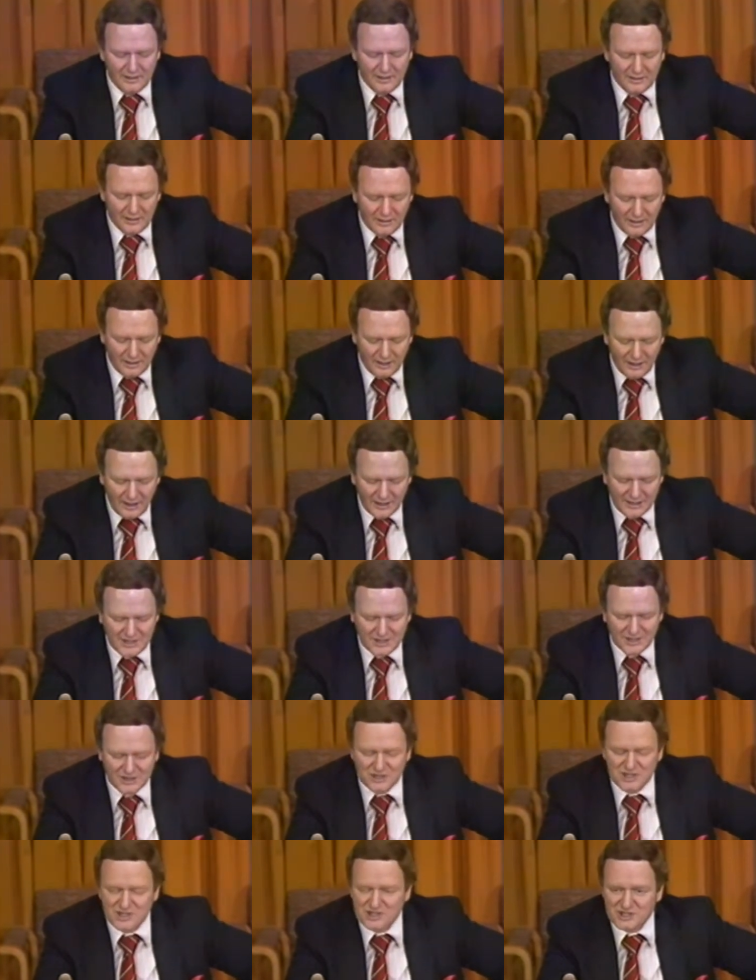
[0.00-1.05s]
uh,
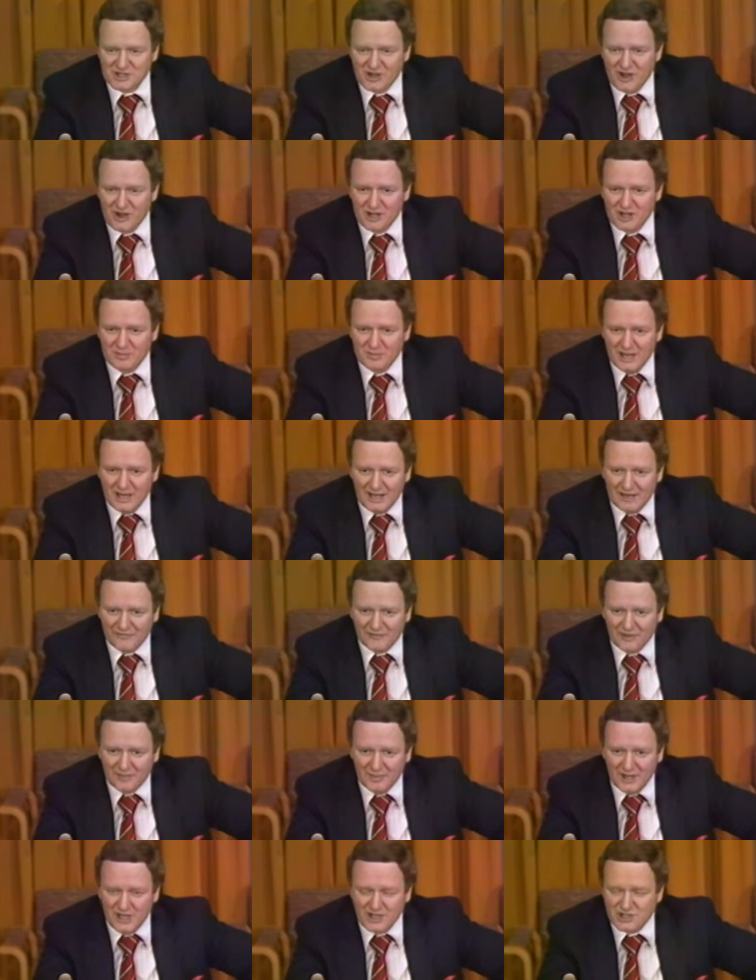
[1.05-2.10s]
under solemn
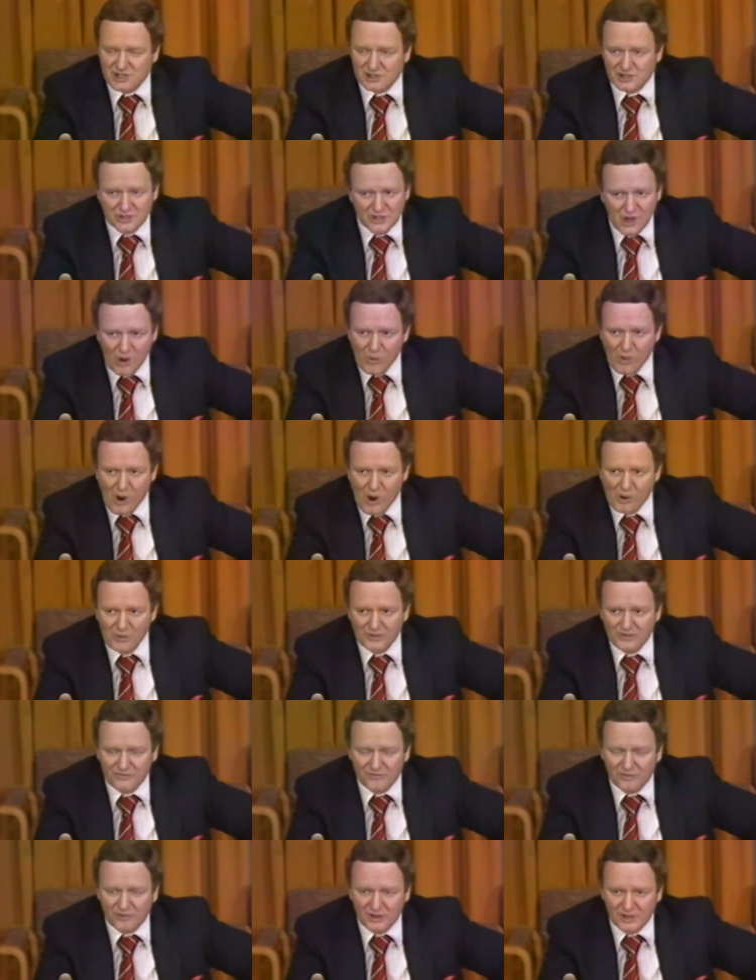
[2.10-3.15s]
affirmation. No oath
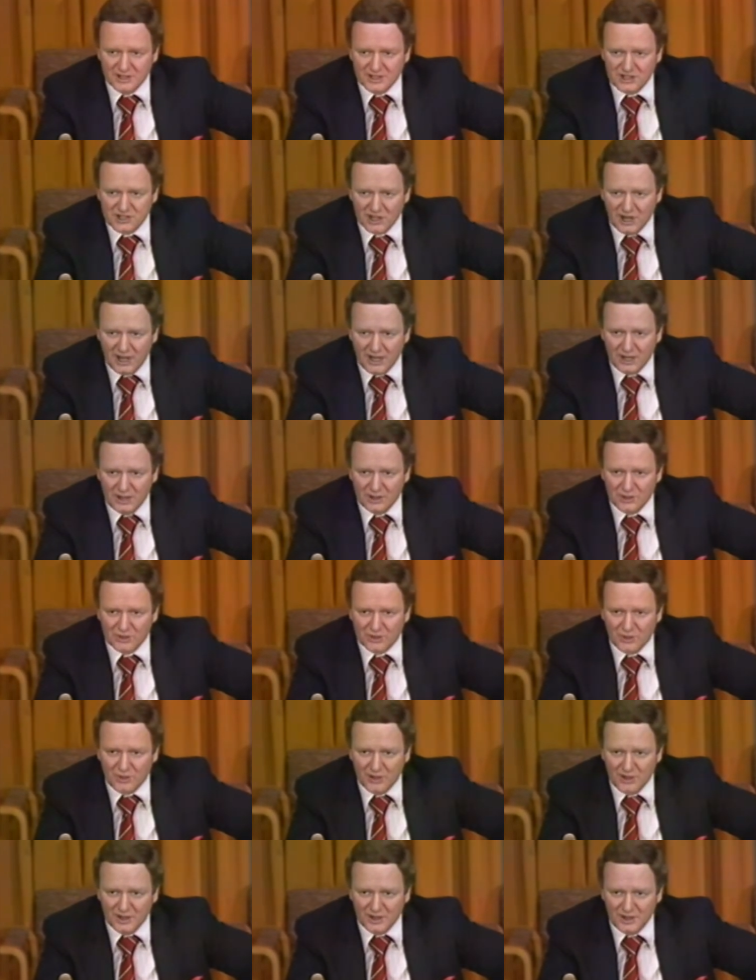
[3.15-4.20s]
for a child
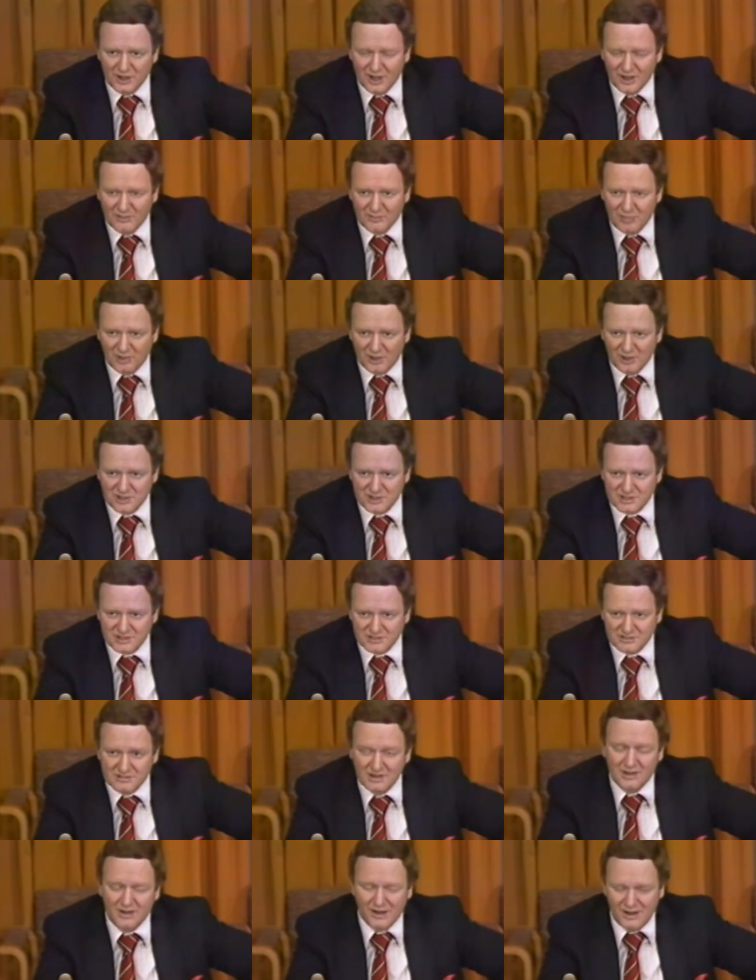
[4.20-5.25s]
or a young person.
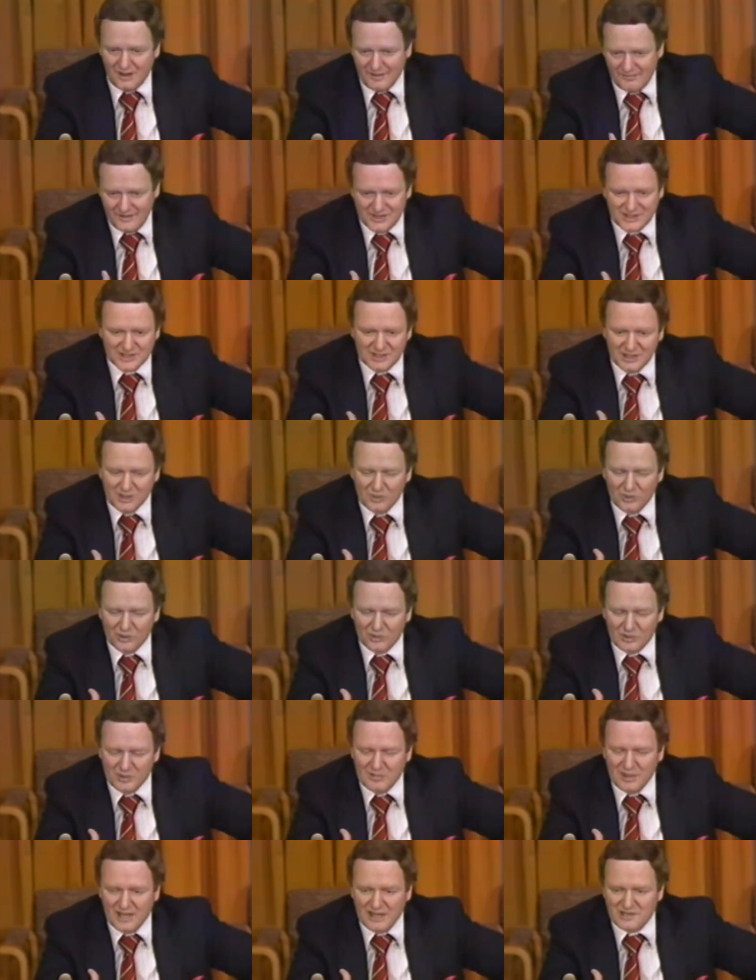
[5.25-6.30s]
Obviously, will
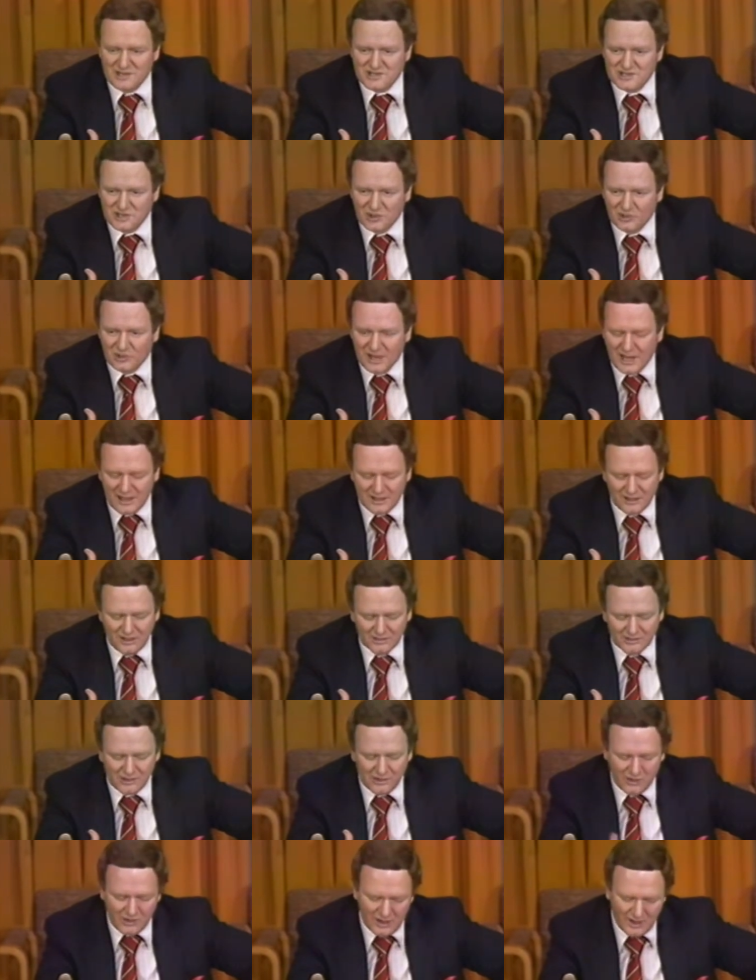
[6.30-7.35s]
remain so in
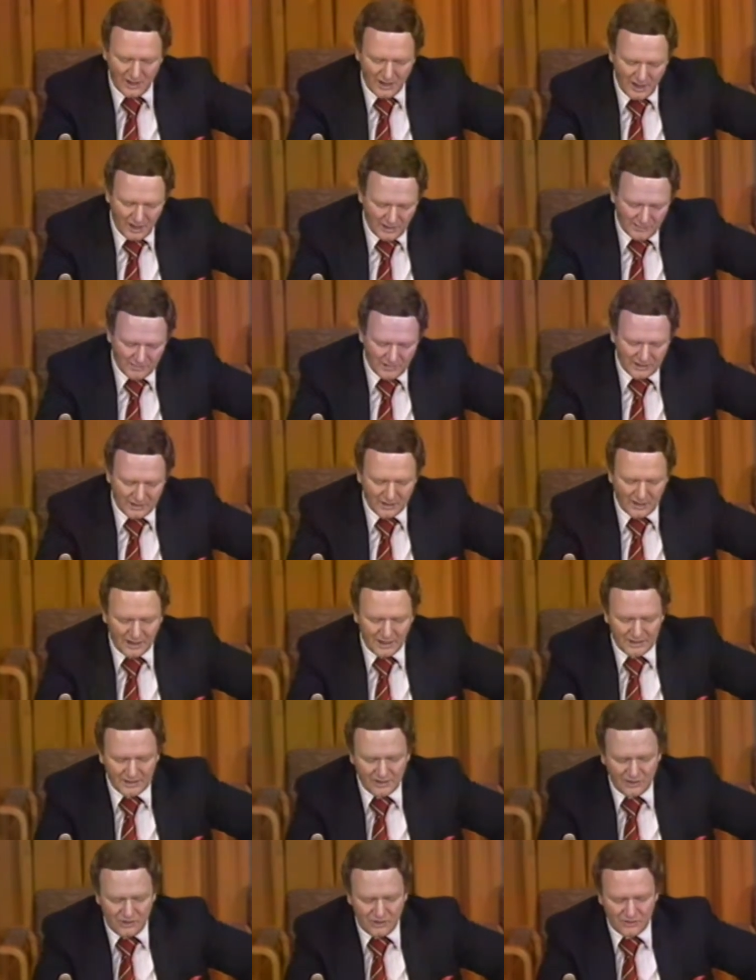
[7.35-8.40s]
adult court, but
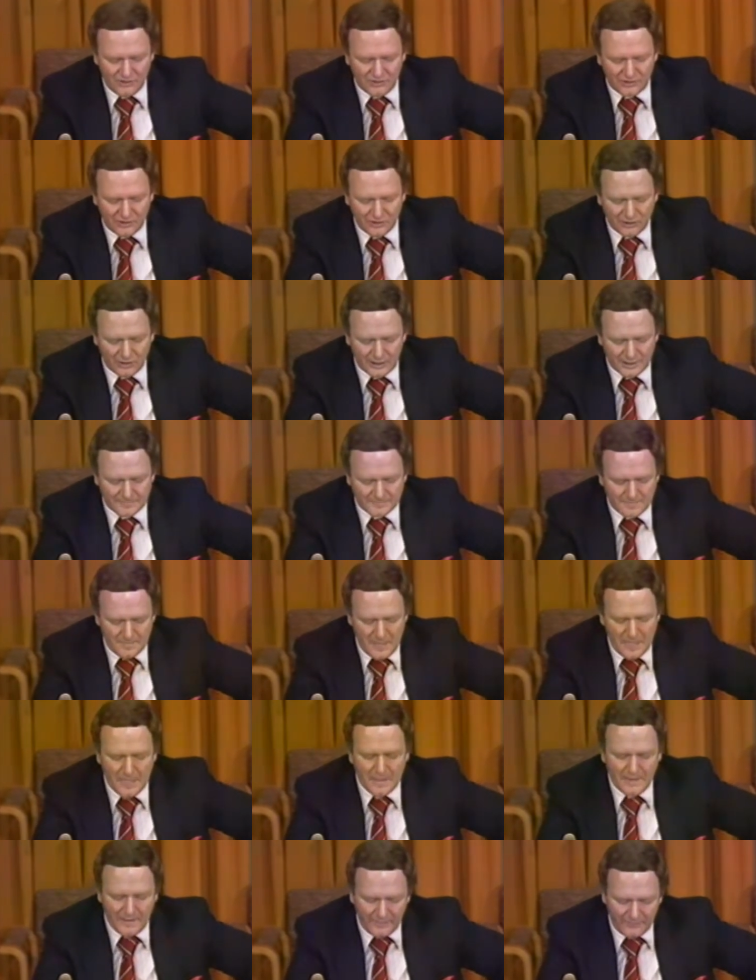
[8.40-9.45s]
not in youth court.
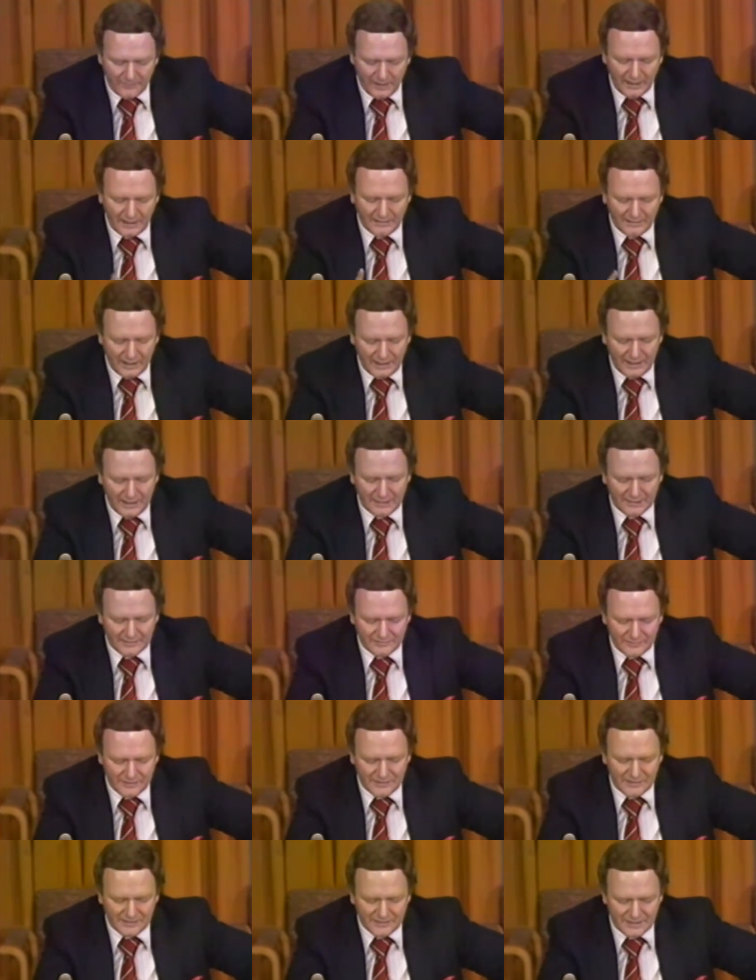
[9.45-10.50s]
And then they get
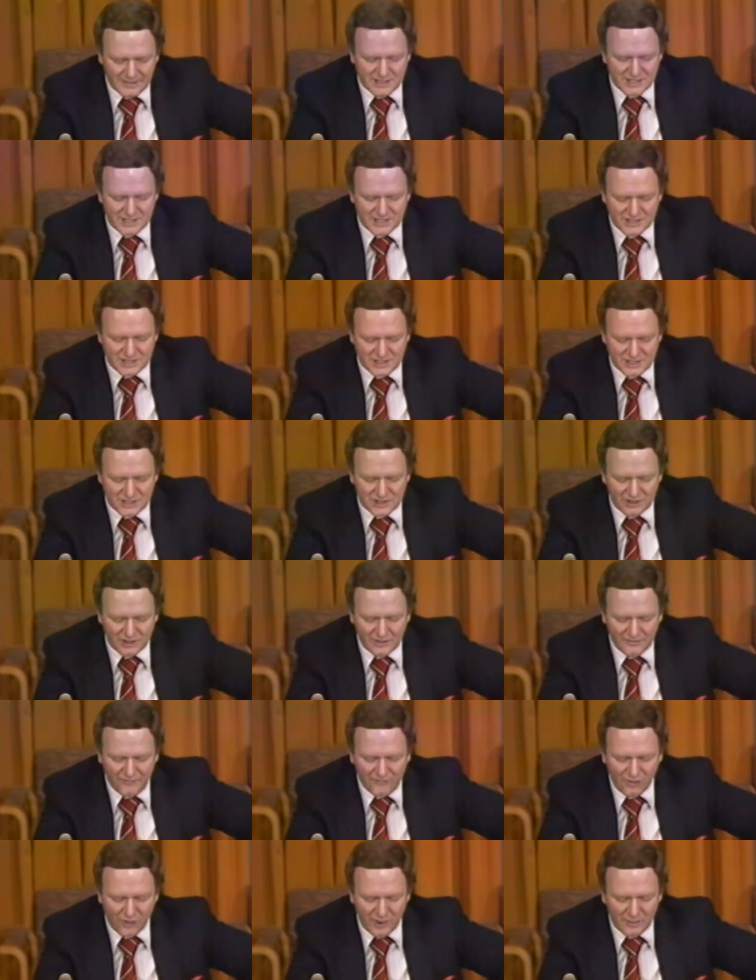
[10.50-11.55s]
this is the
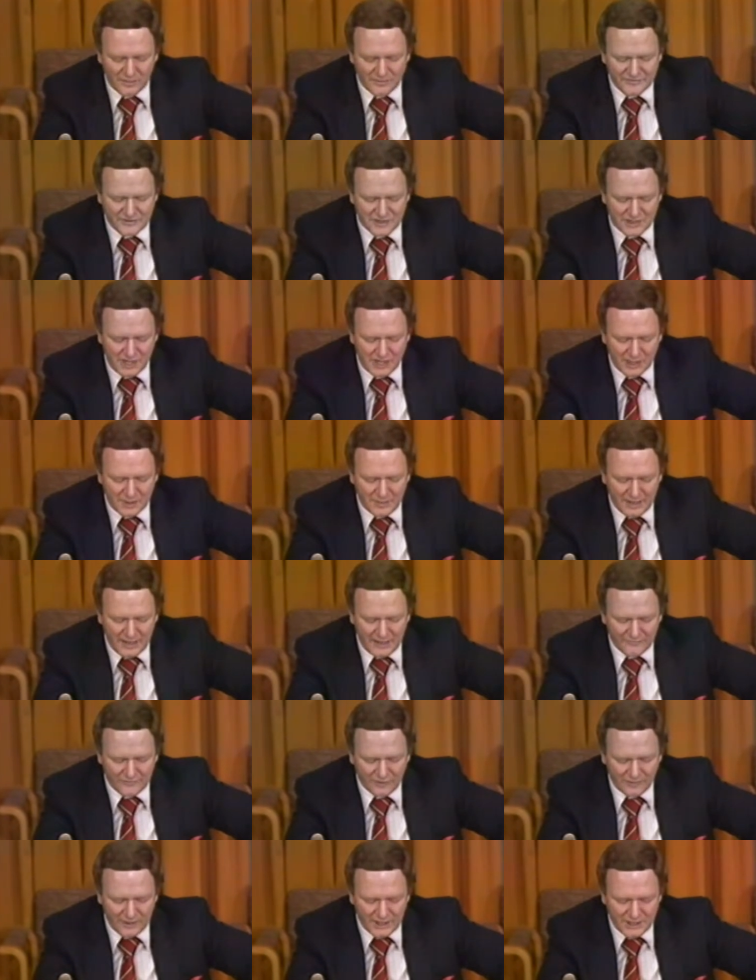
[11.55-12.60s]
form of solemn
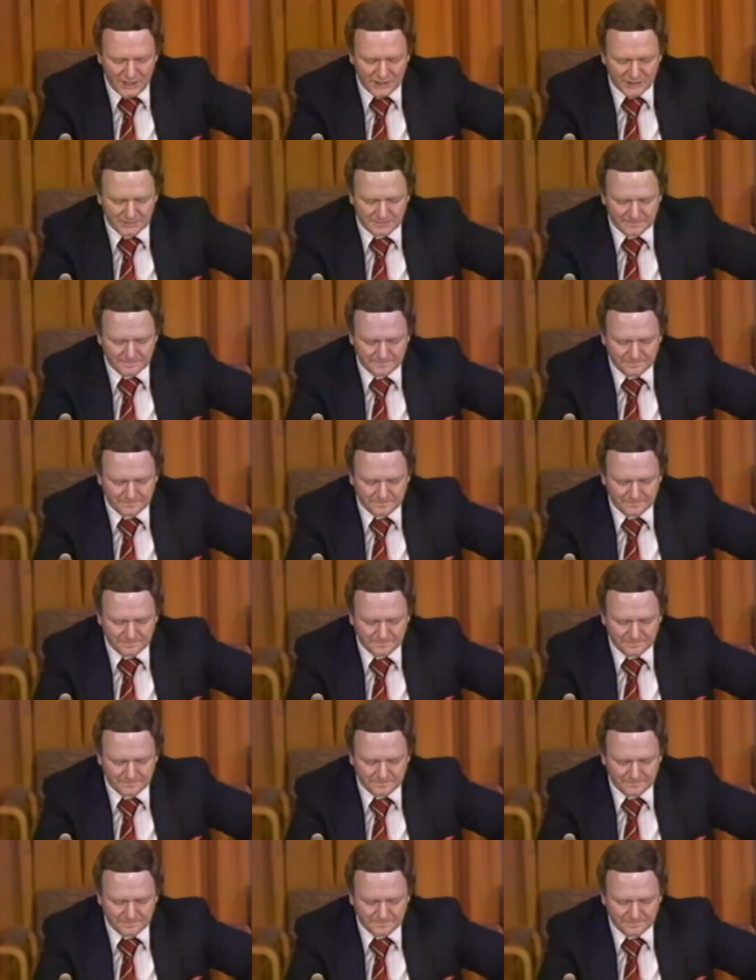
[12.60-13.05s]
affirmation.